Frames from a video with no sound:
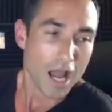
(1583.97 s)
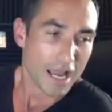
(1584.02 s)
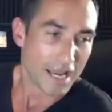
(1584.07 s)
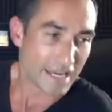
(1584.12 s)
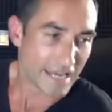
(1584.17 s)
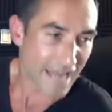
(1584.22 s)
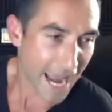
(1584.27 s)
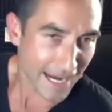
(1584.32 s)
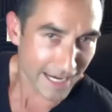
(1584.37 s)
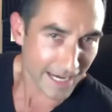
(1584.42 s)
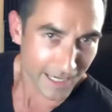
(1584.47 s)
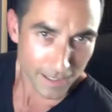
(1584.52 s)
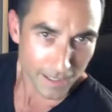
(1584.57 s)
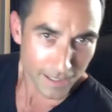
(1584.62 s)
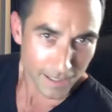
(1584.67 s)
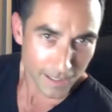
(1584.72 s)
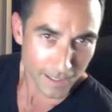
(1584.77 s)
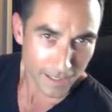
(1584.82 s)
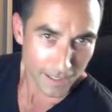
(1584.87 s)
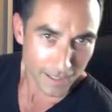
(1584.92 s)

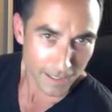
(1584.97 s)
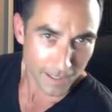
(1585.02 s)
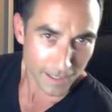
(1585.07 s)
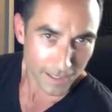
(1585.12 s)
negative